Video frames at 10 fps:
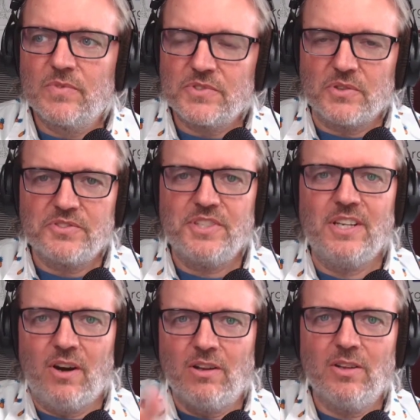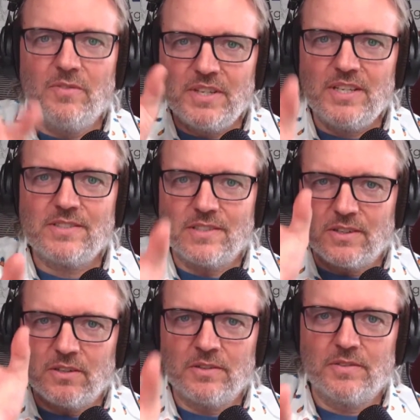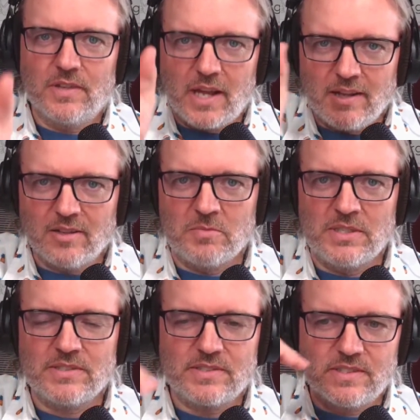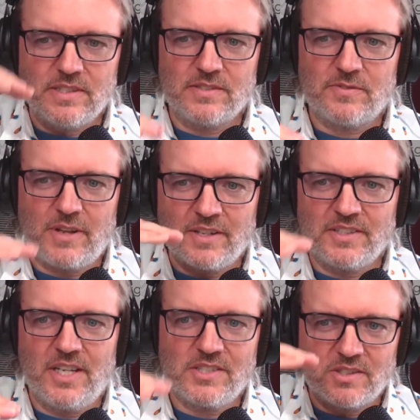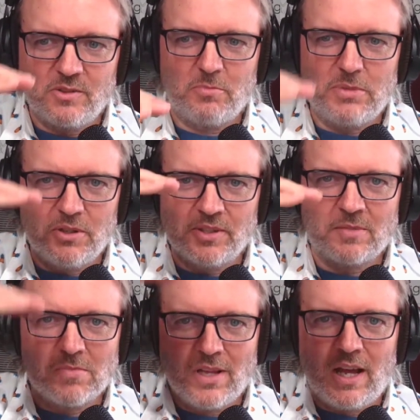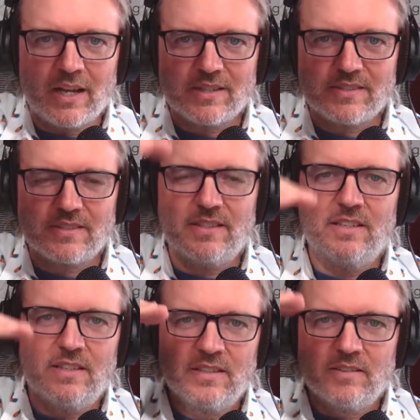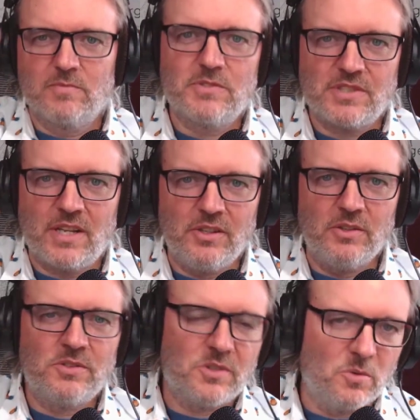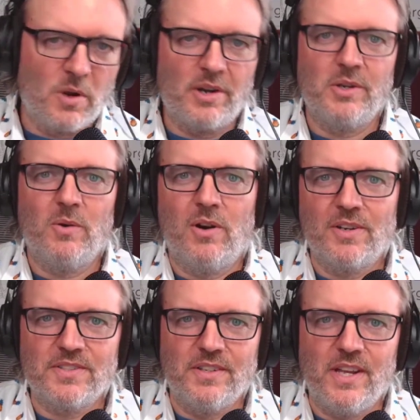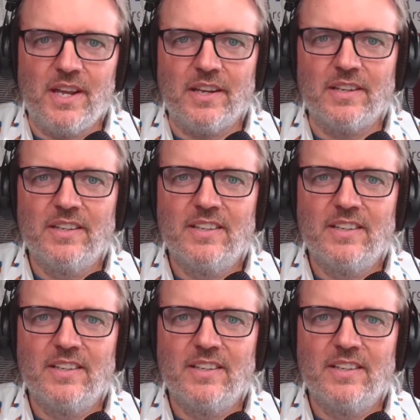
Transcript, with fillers: So see, uh, all of these little elements, these foundational building blocks, sent you to where you are today.